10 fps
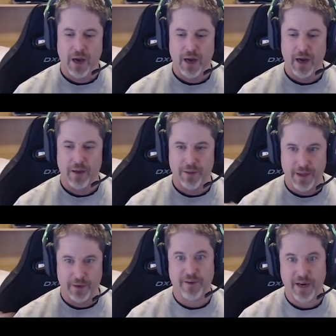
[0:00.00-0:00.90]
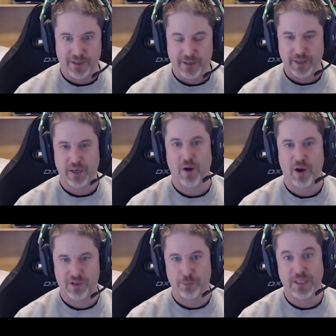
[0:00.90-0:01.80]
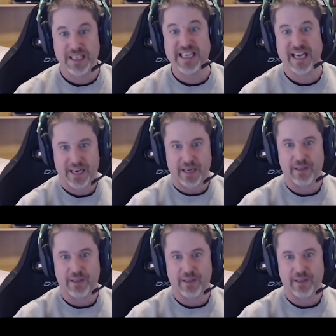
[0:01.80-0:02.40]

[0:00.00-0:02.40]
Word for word: Uh, then you've actually caused bleeding,